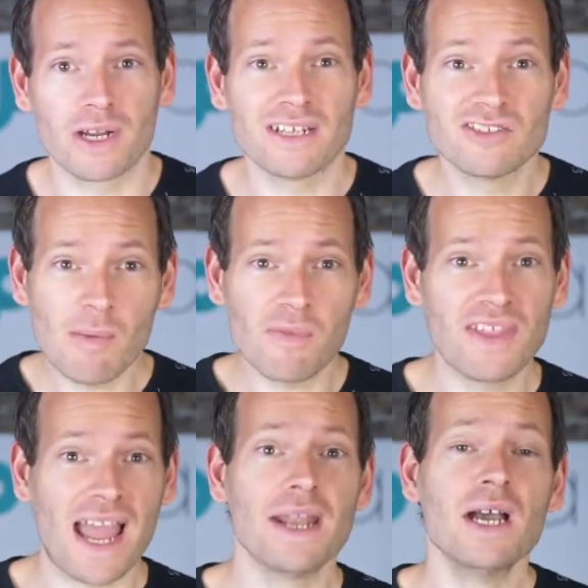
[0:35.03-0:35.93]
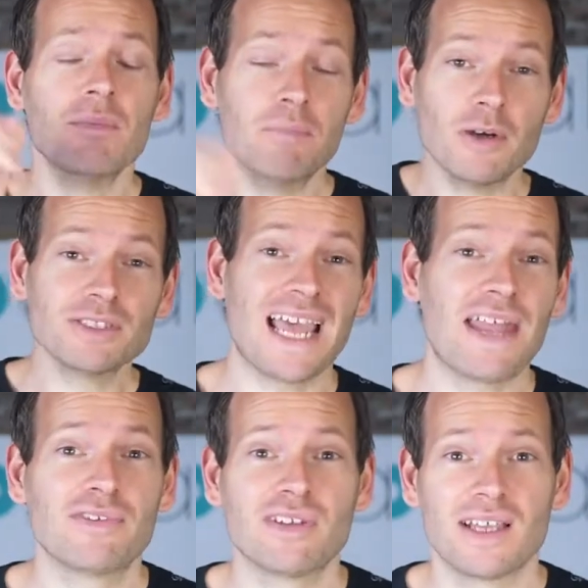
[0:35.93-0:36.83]
And on top of that, most
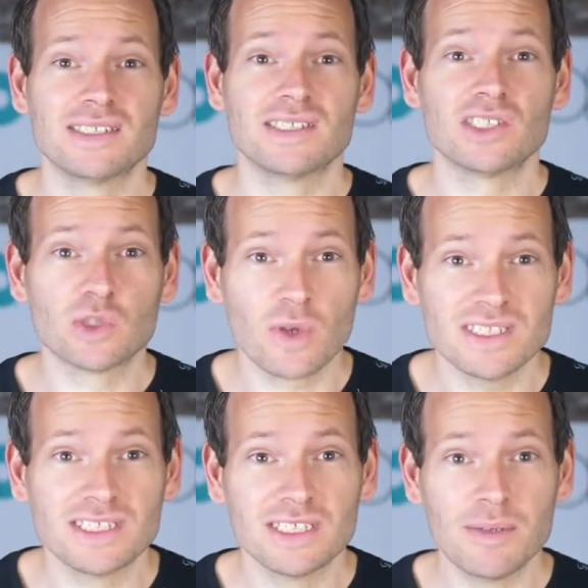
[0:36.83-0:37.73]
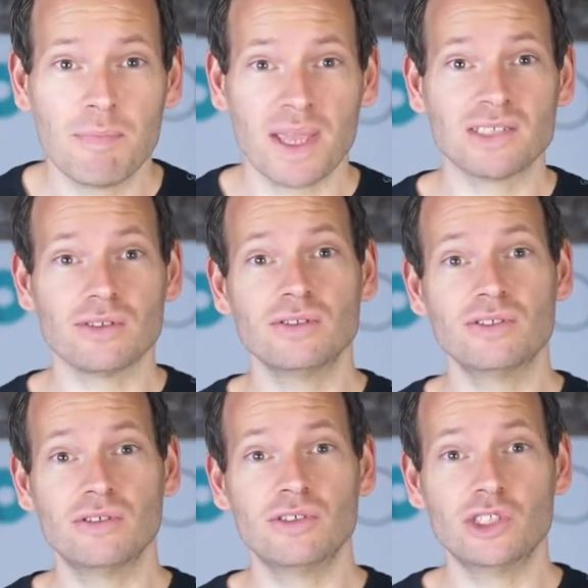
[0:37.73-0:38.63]
advertisers trust the pixel
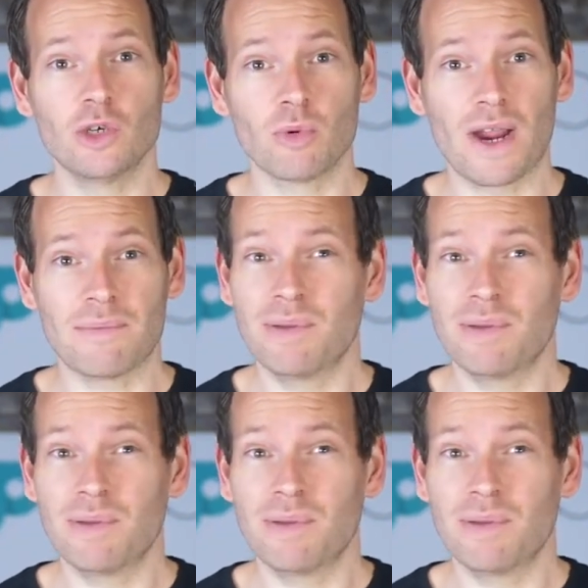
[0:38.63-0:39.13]
to do the job right,